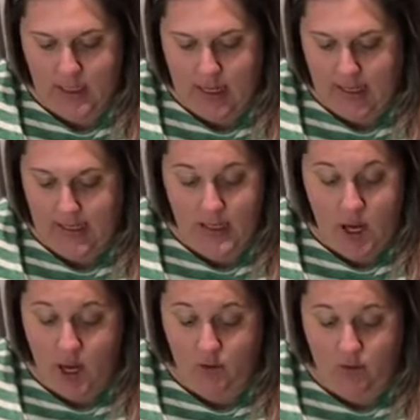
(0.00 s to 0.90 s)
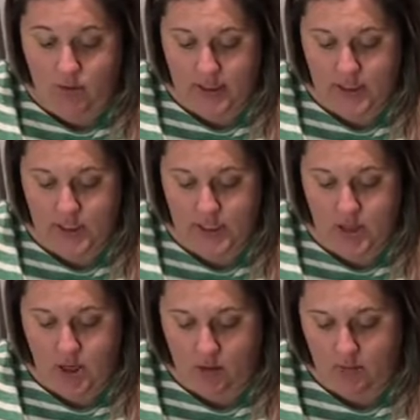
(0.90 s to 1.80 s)
I didn't know. I just didn't
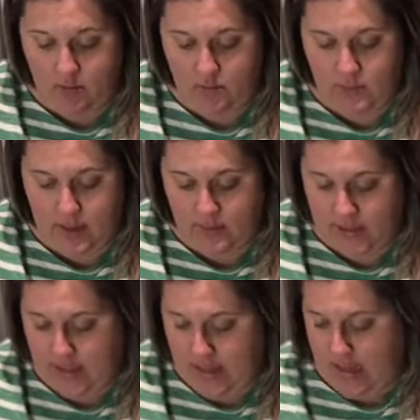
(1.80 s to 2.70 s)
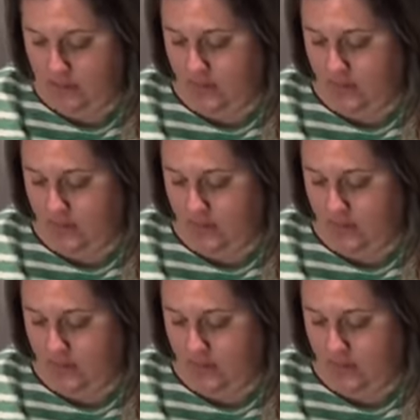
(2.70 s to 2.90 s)
know that was a thing.